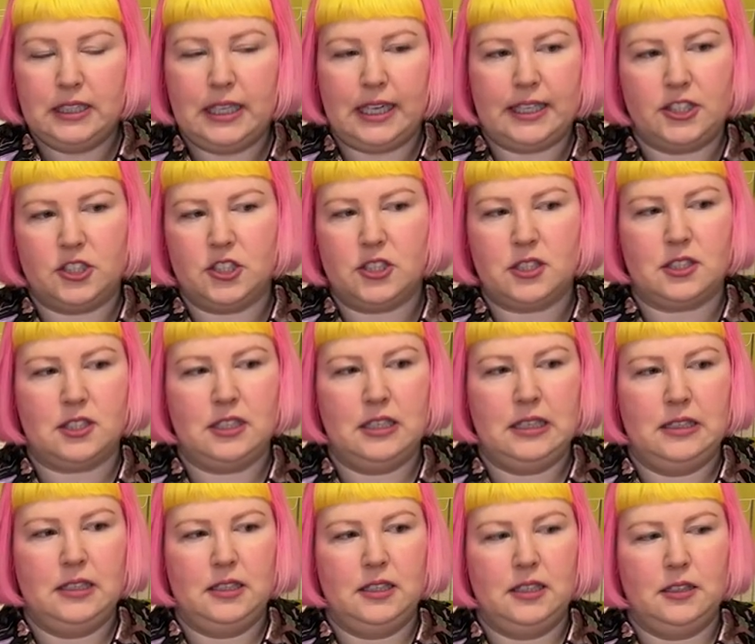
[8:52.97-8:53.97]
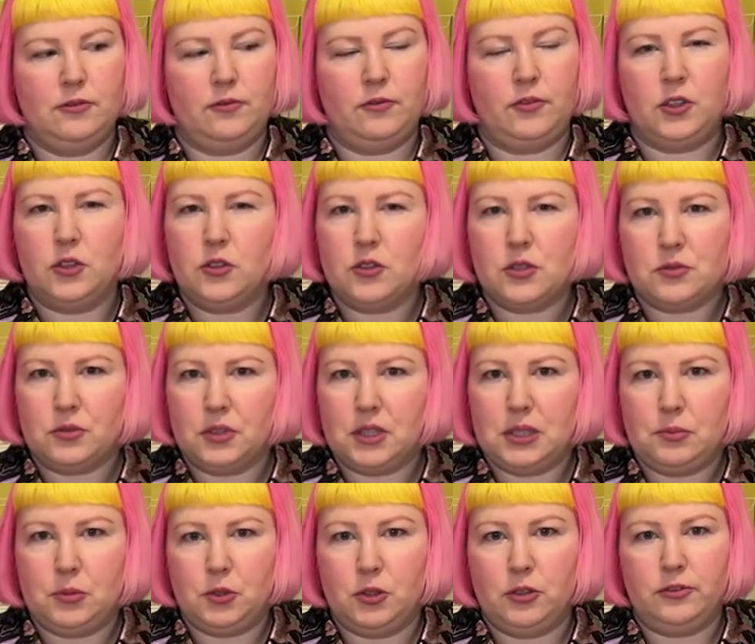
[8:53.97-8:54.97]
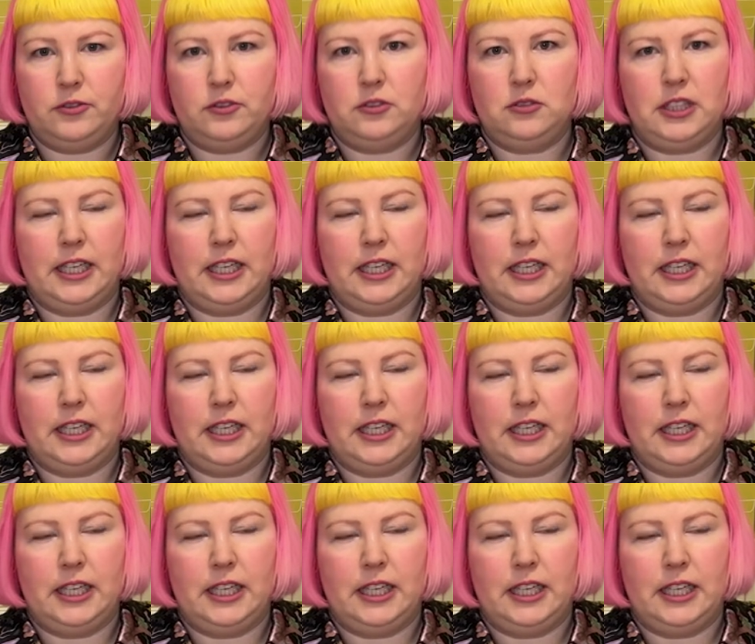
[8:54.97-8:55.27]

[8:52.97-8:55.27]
and it just feels really beautiful.